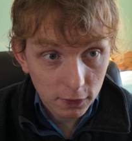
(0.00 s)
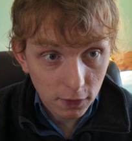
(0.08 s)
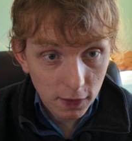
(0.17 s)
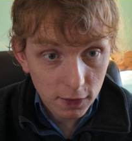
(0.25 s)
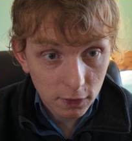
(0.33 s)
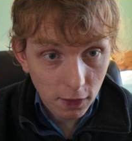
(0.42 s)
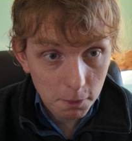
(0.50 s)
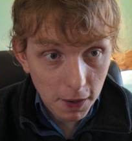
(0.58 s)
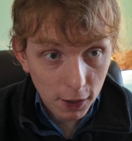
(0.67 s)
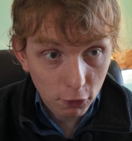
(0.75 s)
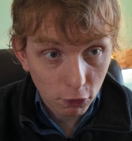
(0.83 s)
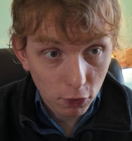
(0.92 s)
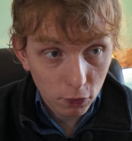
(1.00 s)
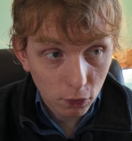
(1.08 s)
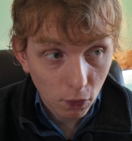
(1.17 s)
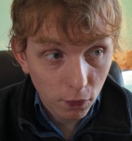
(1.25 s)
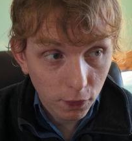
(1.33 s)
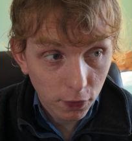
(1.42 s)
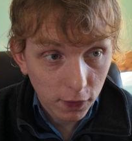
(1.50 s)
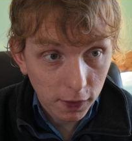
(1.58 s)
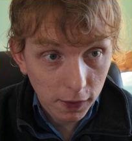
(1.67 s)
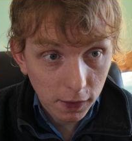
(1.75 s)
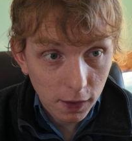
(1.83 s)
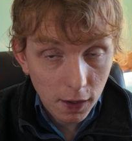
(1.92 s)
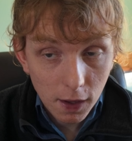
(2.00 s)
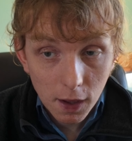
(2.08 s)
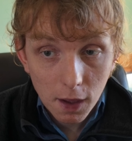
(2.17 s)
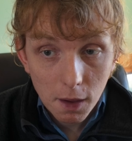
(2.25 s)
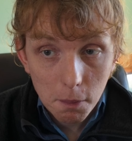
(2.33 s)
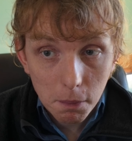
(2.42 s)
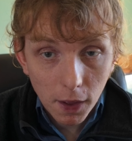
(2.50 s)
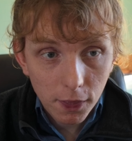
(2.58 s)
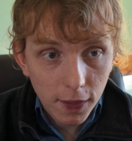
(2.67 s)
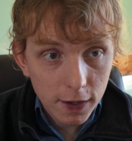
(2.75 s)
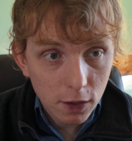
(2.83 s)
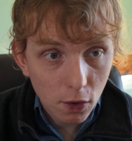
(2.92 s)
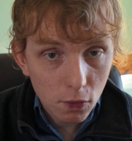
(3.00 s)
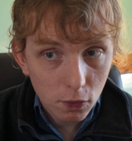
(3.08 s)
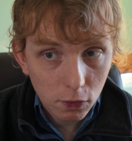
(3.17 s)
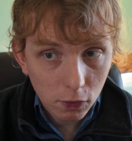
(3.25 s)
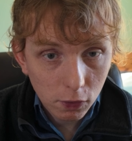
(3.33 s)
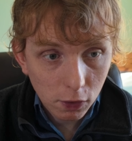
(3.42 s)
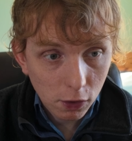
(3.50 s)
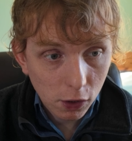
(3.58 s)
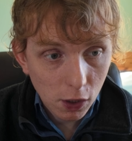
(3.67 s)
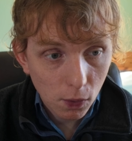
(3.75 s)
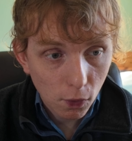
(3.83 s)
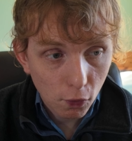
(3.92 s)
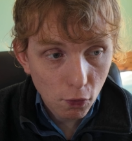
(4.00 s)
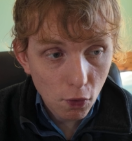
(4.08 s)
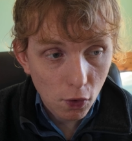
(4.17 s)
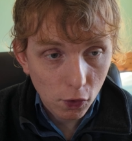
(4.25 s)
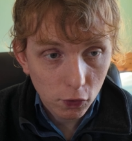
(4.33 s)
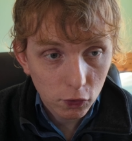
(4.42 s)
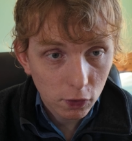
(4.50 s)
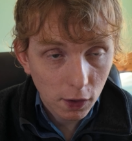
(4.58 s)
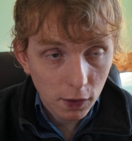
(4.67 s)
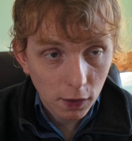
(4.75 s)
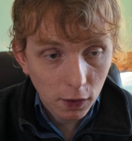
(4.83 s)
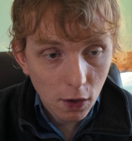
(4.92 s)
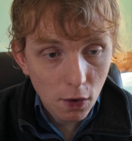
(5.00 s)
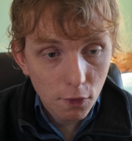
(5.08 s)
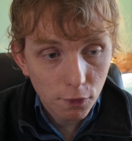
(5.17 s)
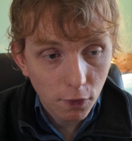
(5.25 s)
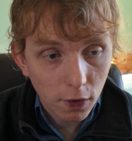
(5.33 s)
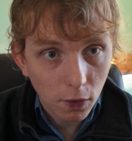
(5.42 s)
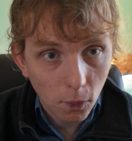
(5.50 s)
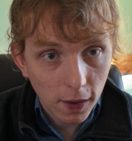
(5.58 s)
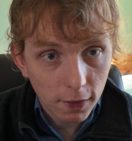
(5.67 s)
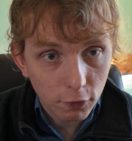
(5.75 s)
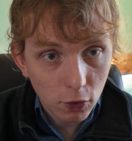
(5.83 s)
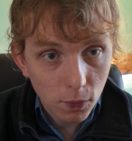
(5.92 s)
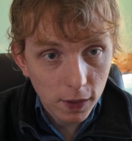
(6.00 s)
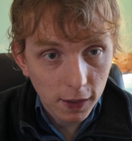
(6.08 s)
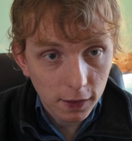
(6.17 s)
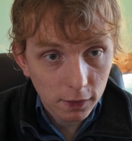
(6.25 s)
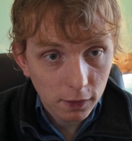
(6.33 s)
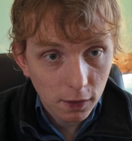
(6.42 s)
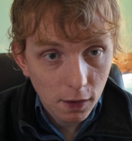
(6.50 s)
So these are the macros on the thing, but they don't go across and I can't find a way of doing it.